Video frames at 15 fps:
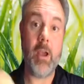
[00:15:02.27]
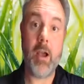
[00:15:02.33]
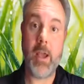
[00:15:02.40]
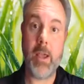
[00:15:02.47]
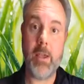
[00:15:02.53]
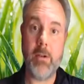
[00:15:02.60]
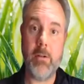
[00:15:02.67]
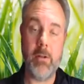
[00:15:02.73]
high
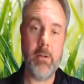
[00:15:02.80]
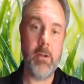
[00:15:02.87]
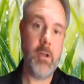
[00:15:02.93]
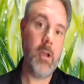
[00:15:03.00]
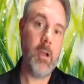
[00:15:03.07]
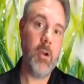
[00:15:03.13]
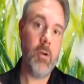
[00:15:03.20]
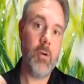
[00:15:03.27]
yield,
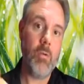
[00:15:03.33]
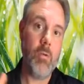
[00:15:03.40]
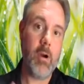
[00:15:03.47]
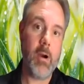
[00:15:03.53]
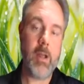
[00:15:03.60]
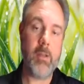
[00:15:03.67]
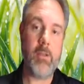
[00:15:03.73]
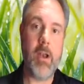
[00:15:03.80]

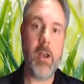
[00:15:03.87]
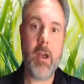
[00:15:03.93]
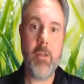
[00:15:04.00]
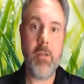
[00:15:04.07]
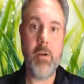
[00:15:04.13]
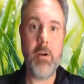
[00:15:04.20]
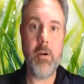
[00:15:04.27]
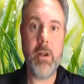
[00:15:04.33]
whereas
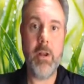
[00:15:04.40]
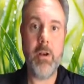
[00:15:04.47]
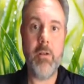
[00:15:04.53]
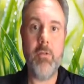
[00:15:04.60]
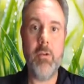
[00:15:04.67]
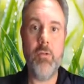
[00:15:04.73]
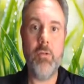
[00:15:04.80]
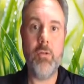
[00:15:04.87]
another
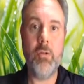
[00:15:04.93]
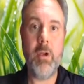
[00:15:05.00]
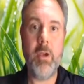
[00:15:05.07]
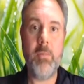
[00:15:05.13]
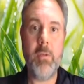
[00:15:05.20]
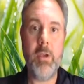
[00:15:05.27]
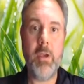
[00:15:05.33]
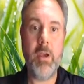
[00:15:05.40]
individual
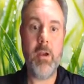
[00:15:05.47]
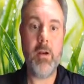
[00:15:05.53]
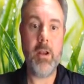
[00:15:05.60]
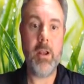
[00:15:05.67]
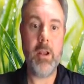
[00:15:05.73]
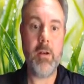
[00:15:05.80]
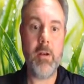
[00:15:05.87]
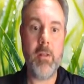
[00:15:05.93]
might be
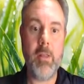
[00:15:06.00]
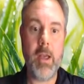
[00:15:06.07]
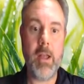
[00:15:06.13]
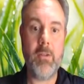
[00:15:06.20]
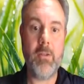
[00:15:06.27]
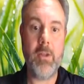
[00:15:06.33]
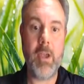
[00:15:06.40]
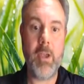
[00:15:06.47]
carrying
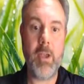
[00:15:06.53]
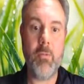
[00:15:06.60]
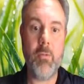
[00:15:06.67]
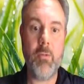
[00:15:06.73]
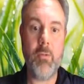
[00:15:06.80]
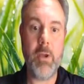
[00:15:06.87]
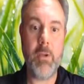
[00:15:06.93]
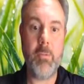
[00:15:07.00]
that same
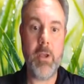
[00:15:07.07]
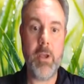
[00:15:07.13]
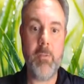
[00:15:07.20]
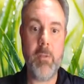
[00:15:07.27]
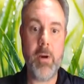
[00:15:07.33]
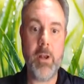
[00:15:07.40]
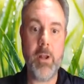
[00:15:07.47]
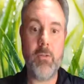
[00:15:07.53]
repeat,
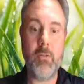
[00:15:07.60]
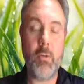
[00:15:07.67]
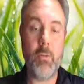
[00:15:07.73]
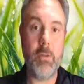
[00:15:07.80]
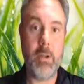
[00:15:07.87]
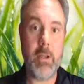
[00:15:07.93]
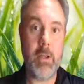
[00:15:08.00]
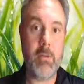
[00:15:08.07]
but it's
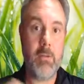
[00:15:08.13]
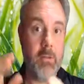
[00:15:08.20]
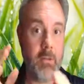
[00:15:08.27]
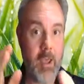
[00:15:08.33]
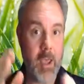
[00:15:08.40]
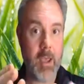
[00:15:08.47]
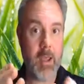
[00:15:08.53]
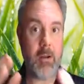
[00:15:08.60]
only
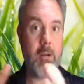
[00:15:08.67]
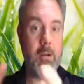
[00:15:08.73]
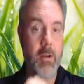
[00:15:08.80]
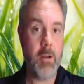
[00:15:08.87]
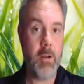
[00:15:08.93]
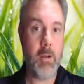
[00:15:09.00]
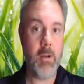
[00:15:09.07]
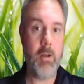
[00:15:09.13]
10
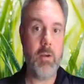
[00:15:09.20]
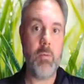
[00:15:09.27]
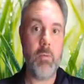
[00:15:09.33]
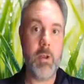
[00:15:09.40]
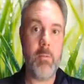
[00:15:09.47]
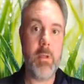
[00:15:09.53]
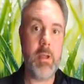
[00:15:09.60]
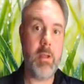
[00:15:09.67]

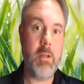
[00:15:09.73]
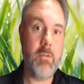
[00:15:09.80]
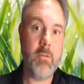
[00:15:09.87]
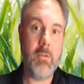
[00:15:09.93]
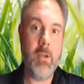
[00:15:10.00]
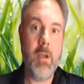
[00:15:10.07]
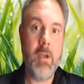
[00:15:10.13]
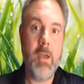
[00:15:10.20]

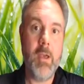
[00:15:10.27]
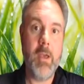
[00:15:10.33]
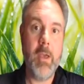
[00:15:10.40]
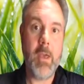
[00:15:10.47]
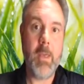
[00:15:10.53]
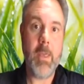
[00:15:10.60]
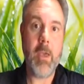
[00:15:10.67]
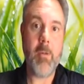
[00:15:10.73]
repeats.
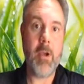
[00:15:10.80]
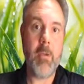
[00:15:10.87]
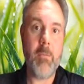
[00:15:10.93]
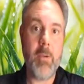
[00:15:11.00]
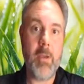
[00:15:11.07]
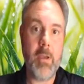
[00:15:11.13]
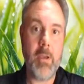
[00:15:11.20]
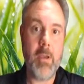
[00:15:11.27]
and they might
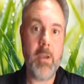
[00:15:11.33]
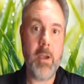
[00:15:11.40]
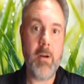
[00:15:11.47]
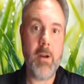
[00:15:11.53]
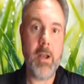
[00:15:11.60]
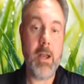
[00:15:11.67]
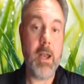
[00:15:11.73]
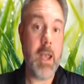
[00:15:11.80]
be
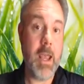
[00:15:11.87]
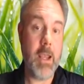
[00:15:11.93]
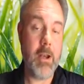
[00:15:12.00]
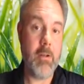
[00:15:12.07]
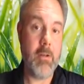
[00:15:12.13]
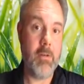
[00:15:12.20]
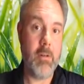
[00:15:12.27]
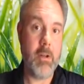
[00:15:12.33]
carrying a
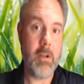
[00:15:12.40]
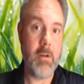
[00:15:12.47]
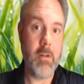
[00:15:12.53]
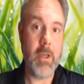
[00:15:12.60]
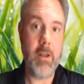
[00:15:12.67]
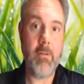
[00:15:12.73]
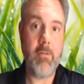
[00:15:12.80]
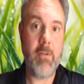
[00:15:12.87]
negative allele
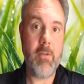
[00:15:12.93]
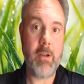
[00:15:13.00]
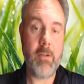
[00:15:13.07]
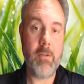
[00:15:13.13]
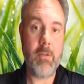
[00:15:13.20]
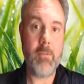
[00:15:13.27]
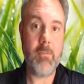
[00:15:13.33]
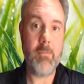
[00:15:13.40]
that
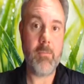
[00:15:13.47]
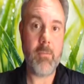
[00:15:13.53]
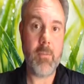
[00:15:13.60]
affects